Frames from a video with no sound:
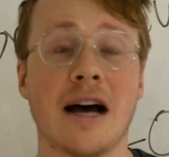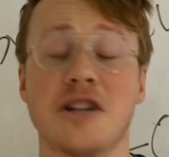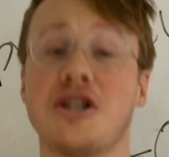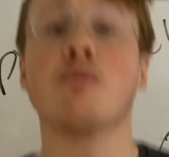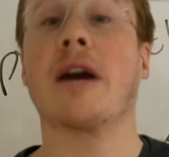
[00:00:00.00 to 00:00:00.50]

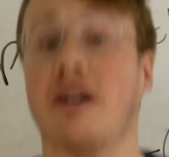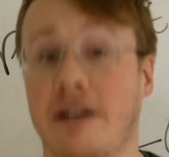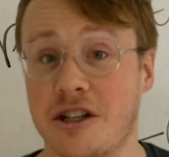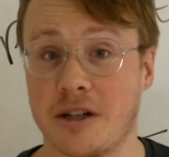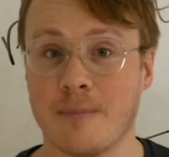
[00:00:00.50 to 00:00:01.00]
gene
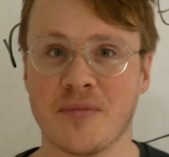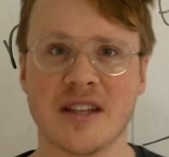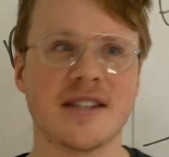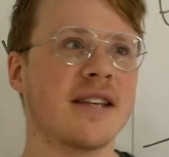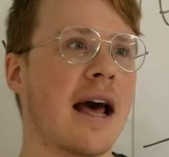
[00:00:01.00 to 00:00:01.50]
regulation.
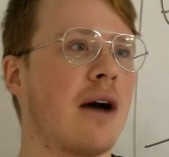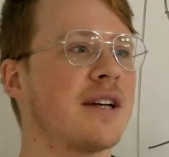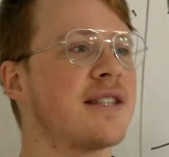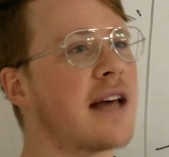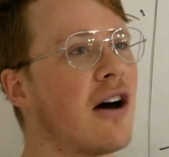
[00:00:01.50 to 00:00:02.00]
This is how a
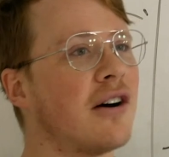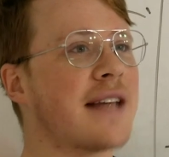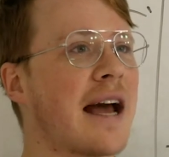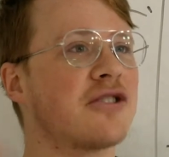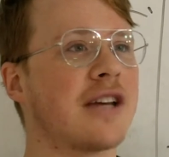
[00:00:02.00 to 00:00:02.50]
cell is
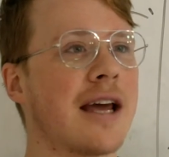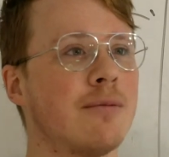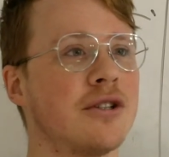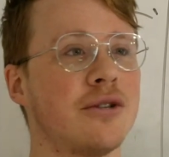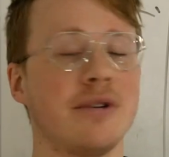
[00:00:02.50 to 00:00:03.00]
actually
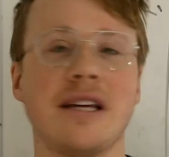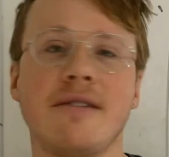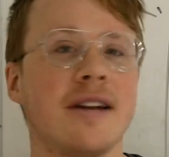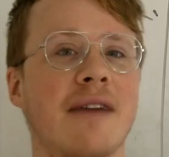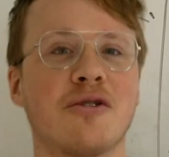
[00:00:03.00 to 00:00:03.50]
able to,
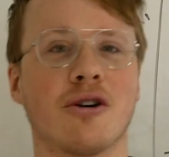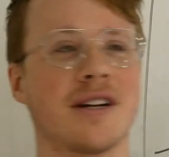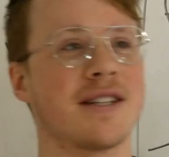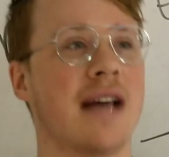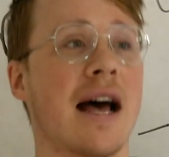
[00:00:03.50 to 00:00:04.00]
even after it
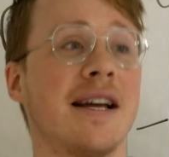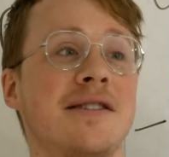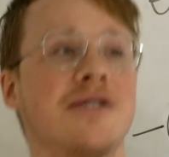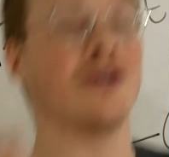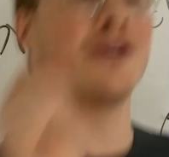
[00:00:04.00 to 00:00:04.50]

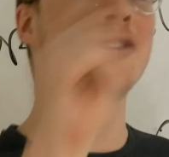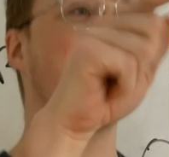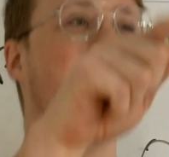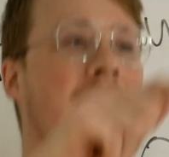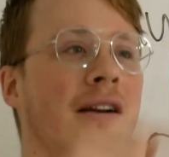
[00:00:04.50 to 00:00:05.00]
decides to turn a
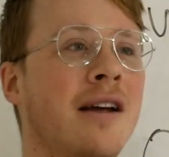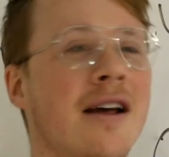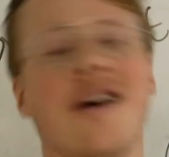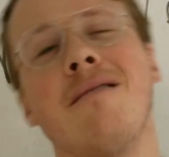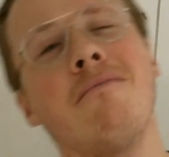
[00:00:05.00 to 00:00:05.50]
gene on,
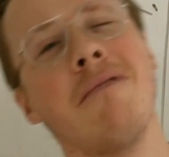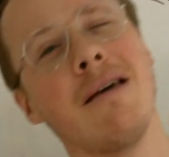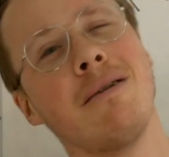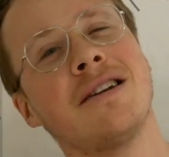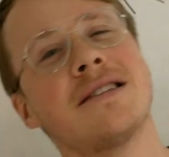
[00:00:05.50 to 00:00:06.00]

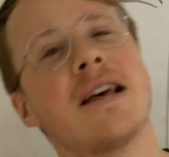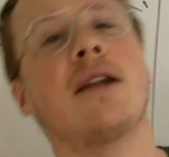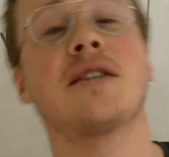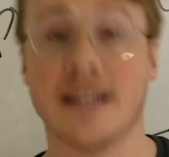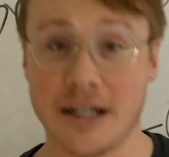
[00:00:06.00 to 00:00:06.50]
maybe decide
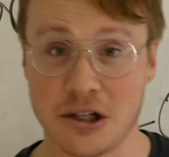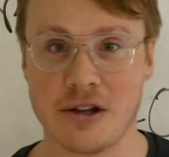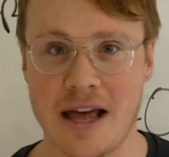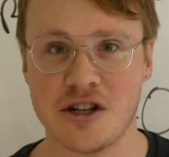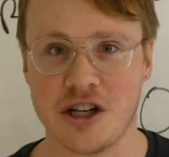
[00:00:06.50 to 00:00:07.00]
it's going to turn
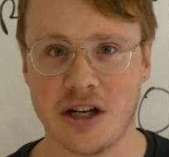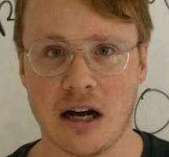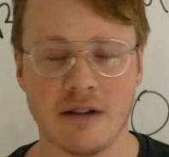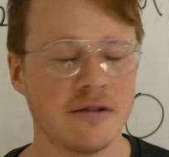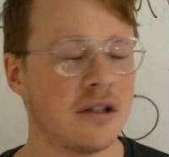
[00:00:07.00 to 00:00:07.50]
that gene
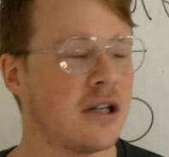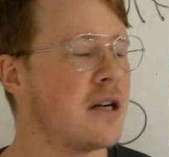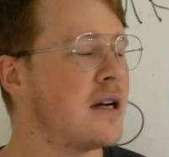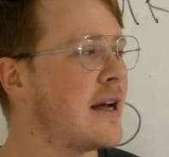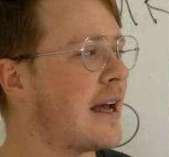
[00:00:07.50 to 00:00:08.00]
off.
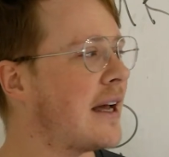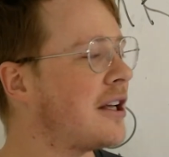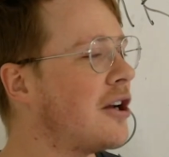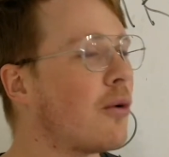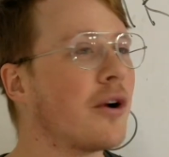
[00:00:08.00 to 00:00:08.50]
And
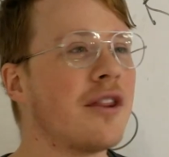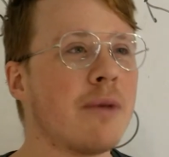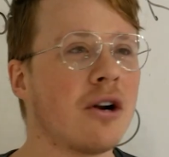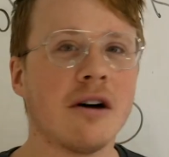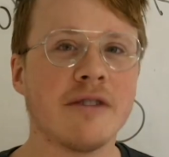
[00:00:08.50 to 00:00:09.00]
we're in the
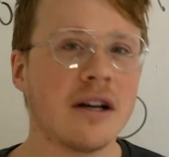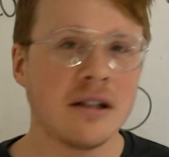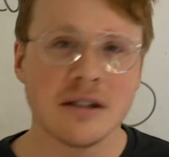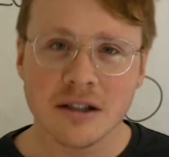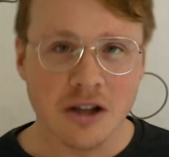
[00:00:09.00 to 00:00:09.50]
middle of
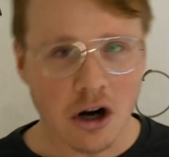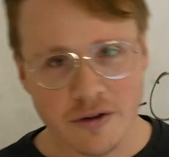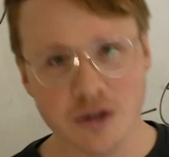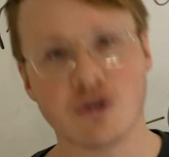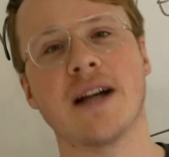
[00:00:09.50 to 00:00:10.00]
a
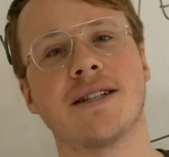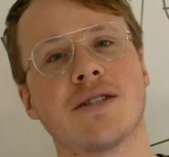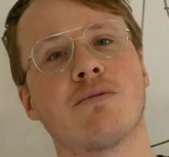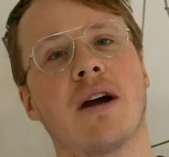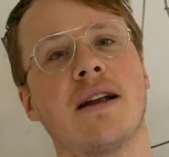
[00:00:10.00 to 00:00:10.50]
COVID
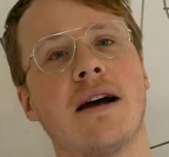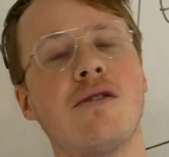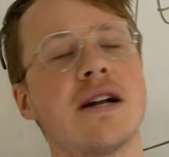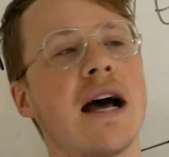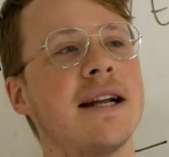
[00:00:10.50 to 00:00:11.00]
crisis right
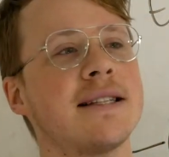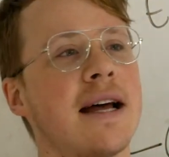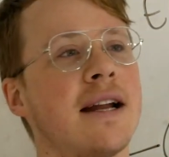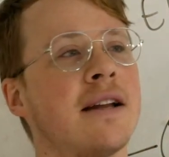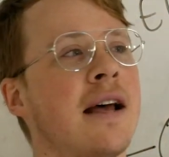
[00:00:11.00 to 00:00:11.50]
now, and I
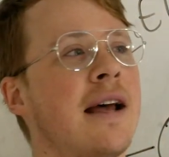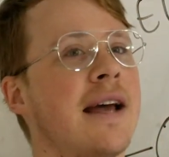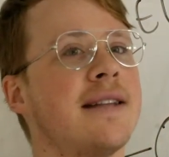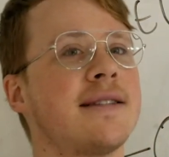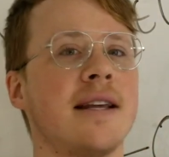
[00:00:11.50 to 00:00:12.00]
decided
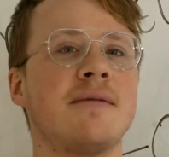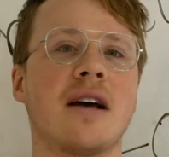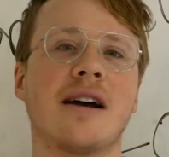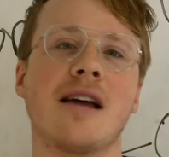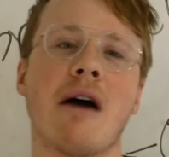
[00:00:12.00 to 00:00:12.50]
instead of
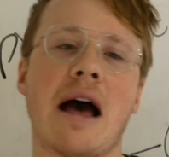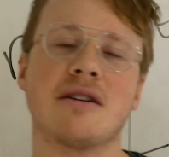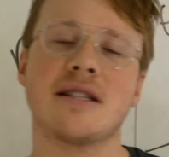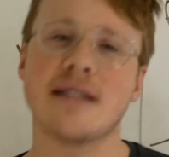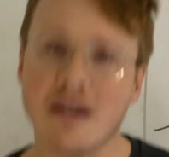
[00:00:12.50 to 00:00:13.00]
talking about how
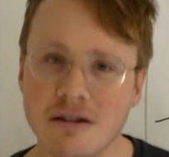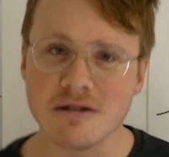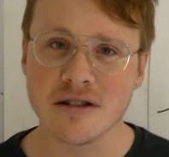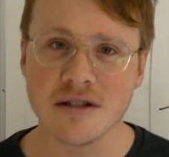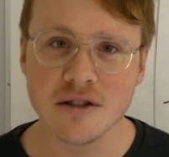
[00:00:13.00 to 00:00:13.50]

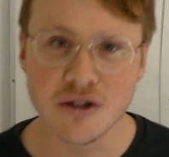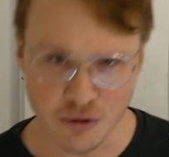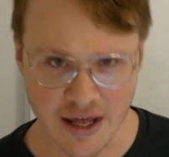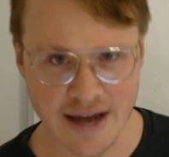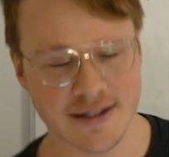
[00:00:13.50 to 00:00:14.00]
cells
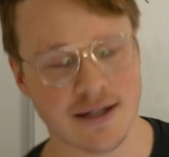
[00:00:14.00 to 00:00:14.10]
do that